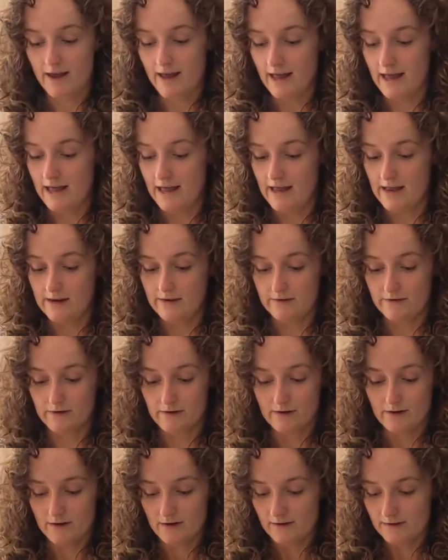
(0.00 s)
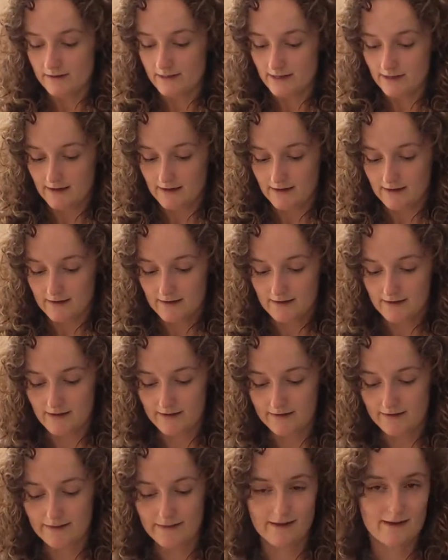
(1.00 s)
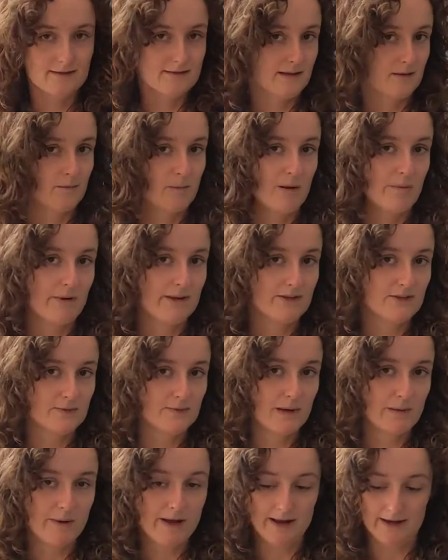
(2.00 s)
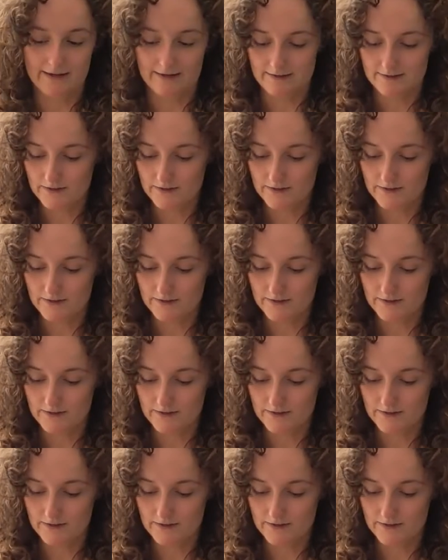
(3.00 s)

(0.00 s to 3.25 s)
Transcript: And yeah, other things that pop into my mind.